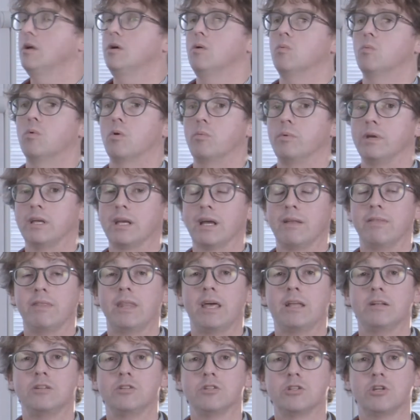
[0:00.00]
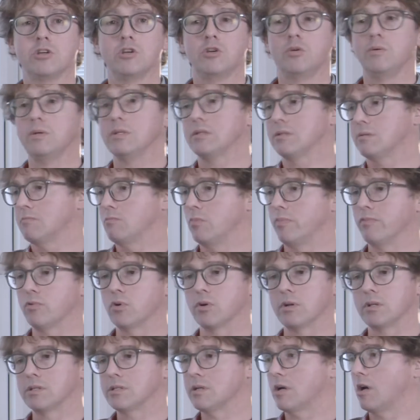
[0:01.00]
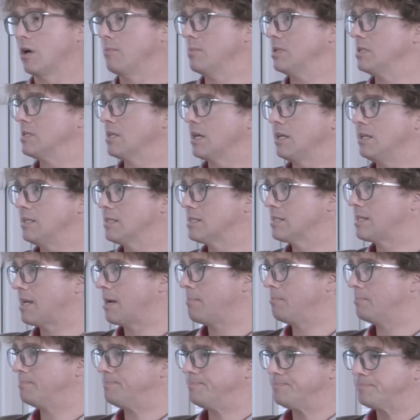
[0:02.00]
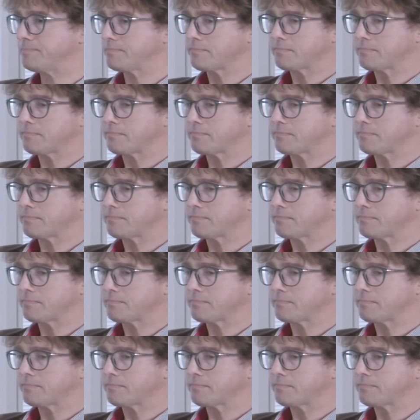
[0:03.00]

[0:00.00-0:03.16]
What we can then do is, we've got a time and date stamp.